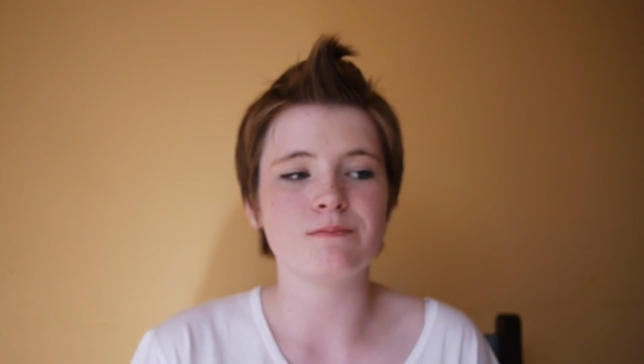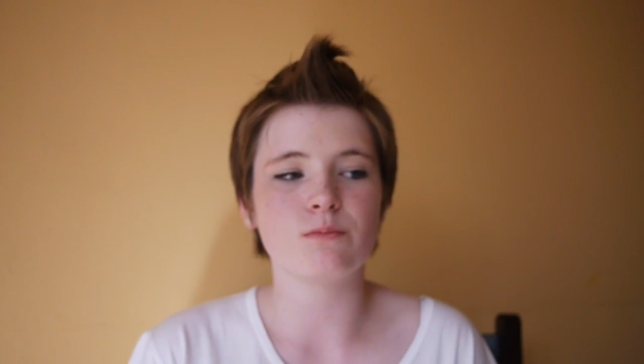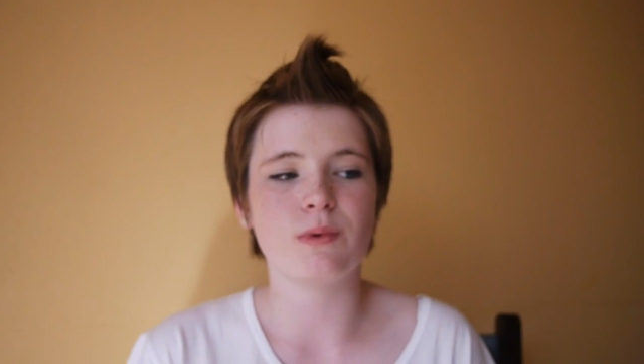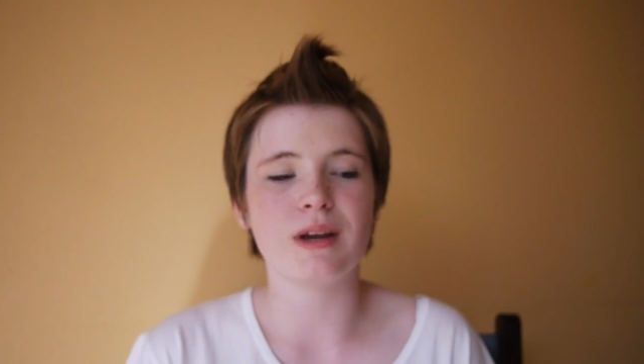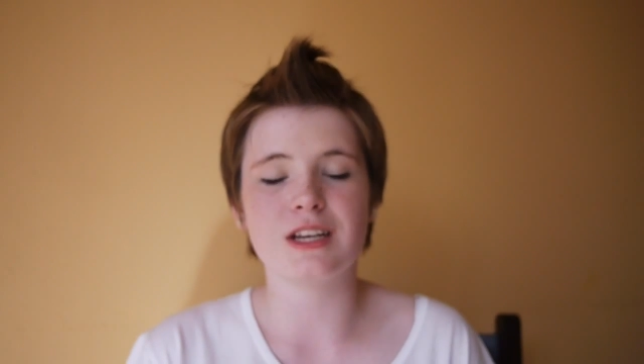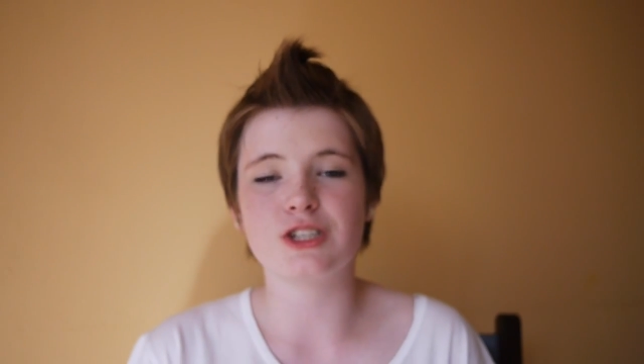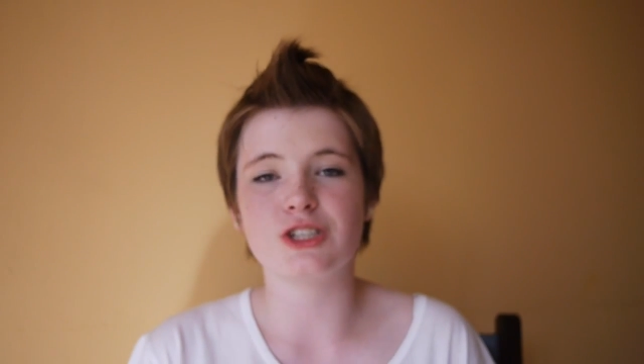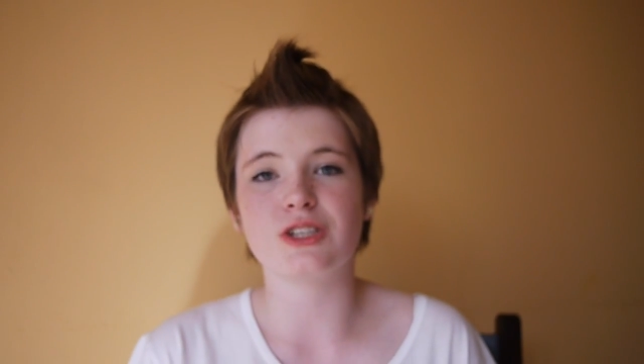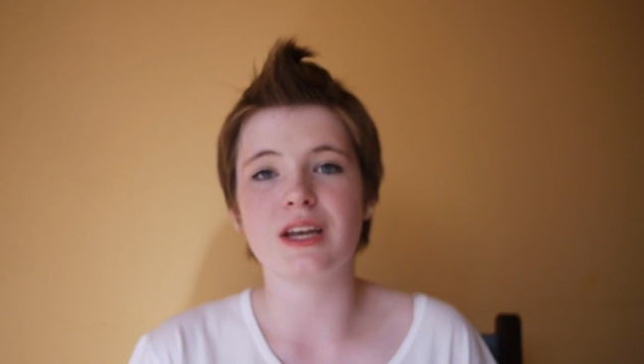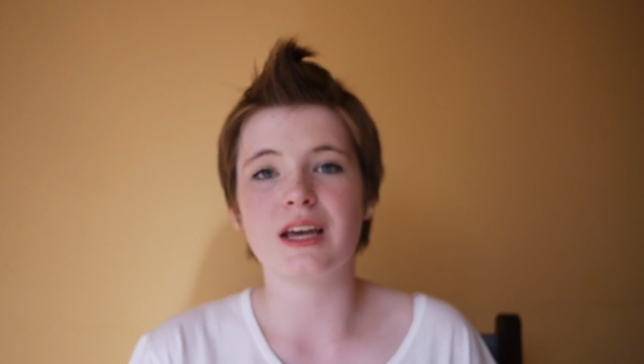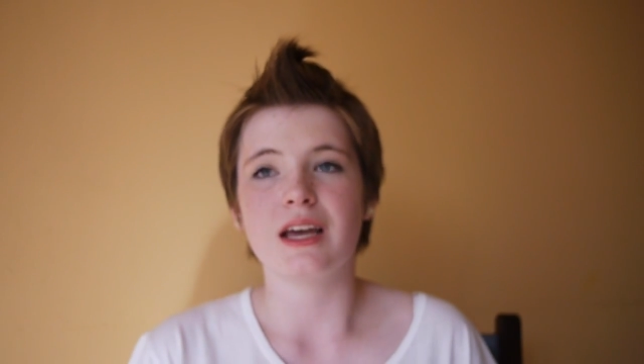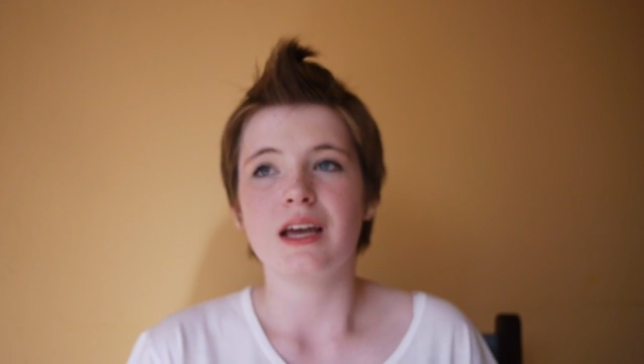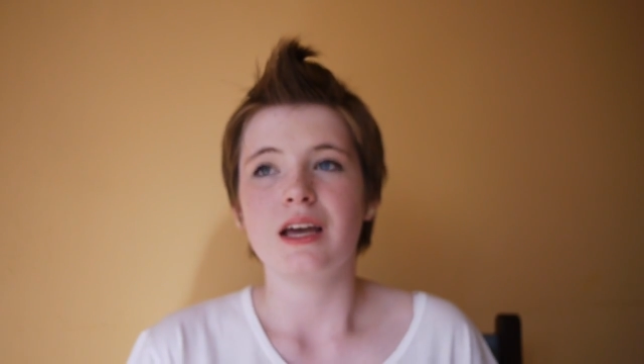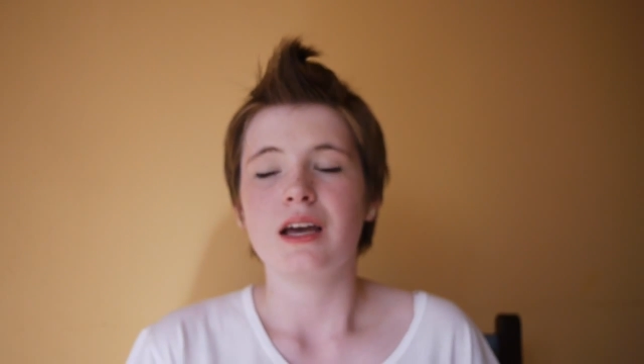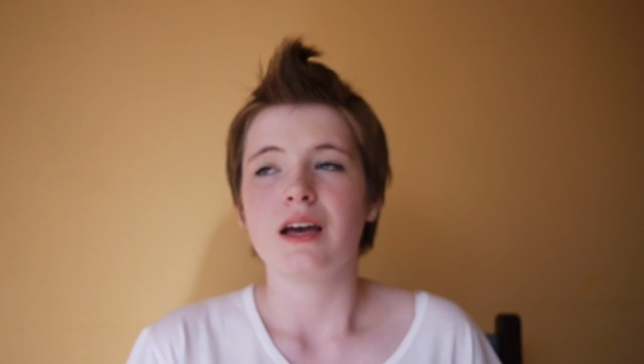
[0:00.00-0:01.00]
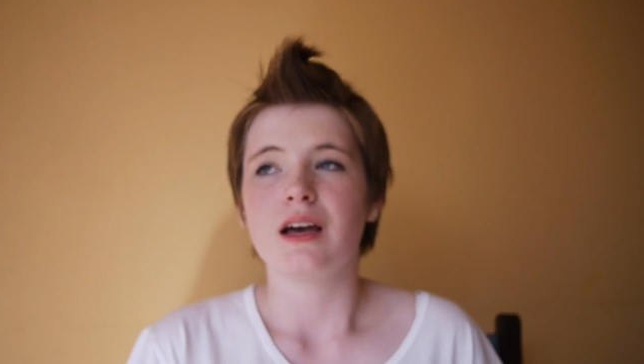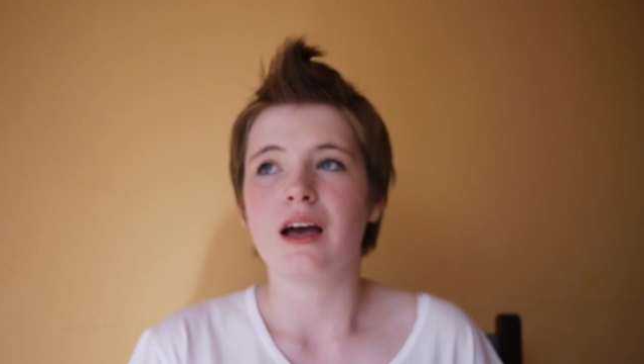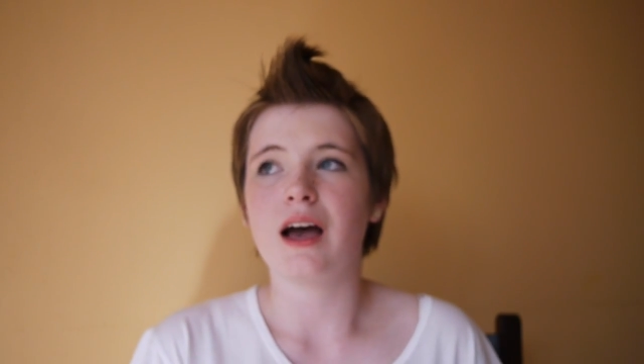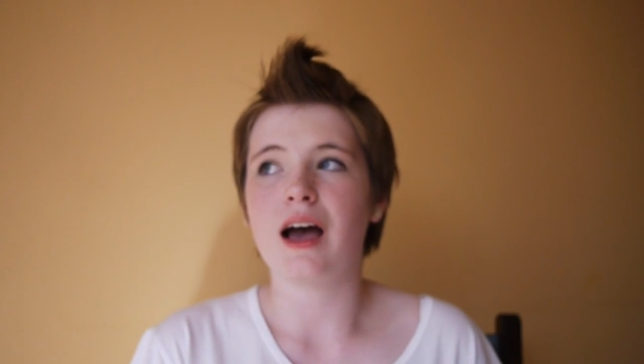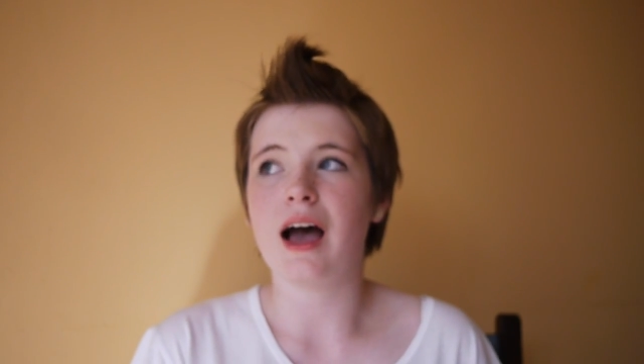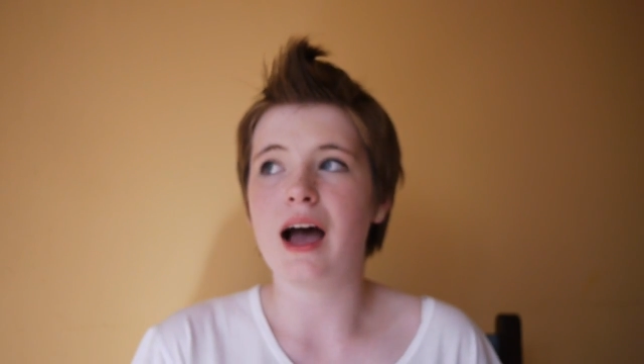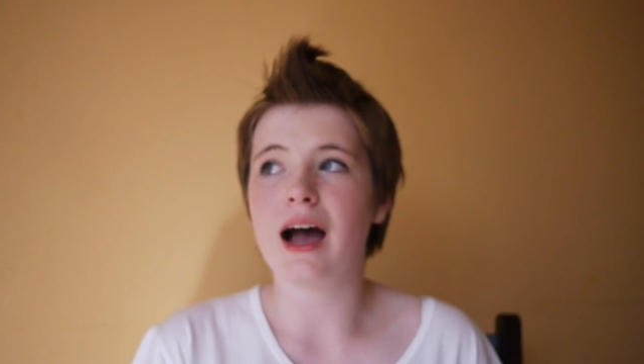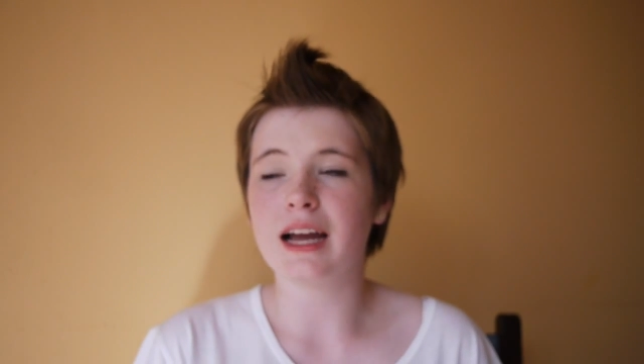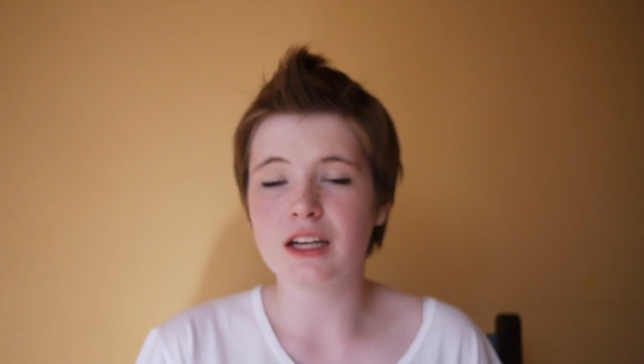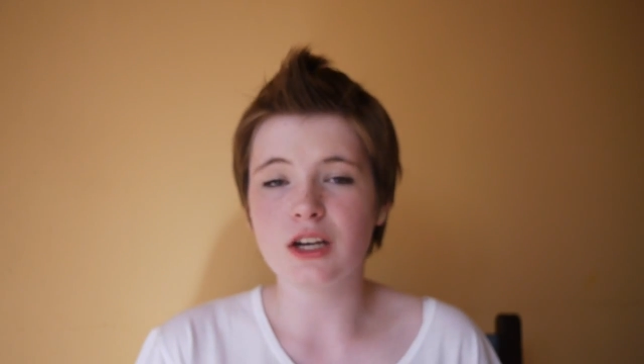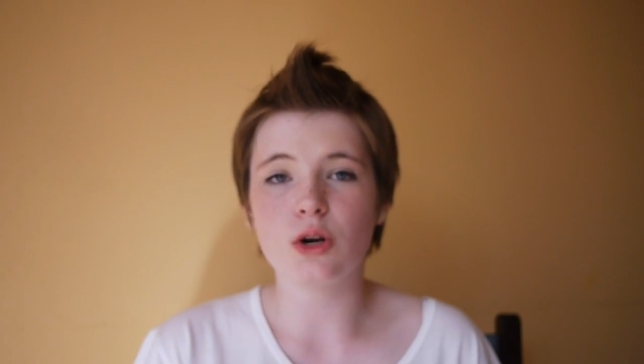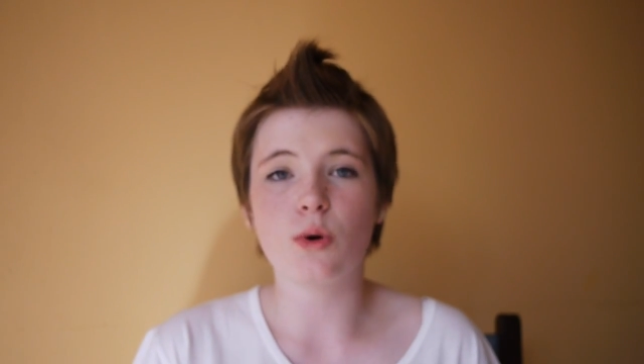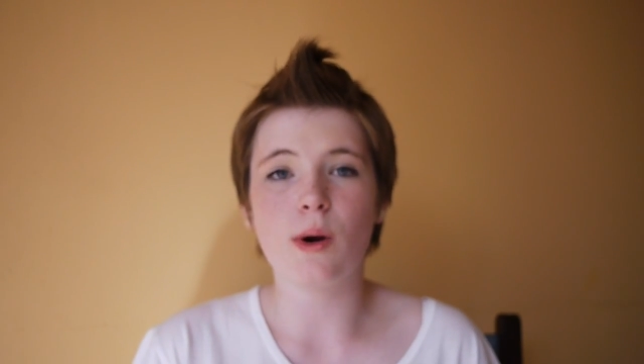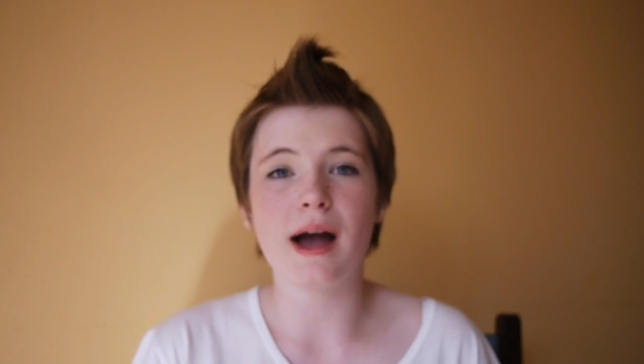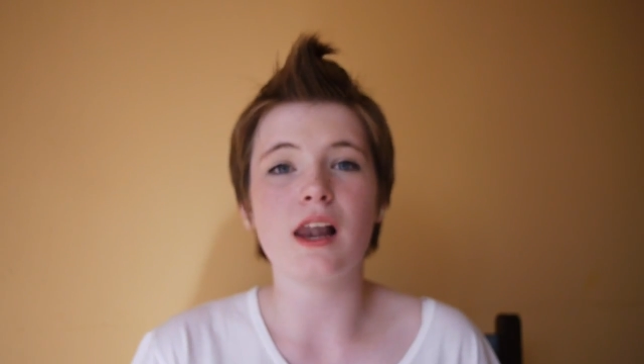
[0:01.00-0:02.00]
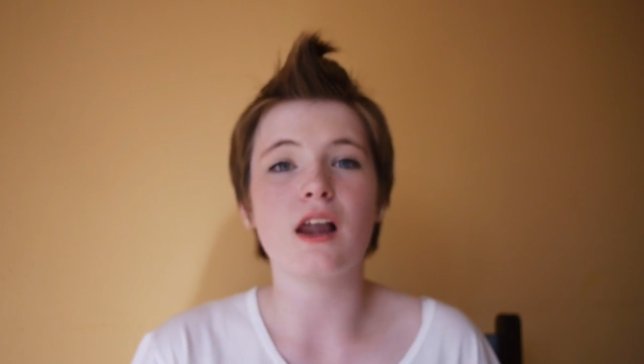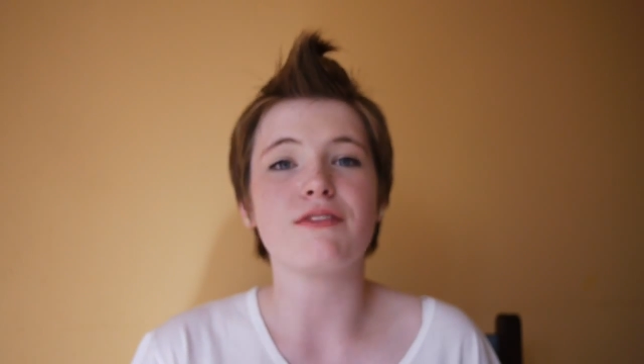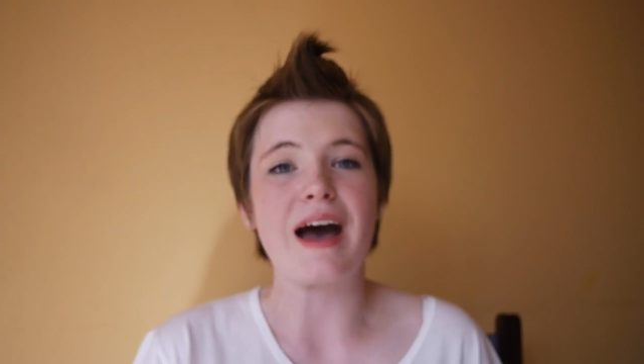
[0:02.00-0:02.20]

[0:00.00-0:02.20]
which I know quite a lot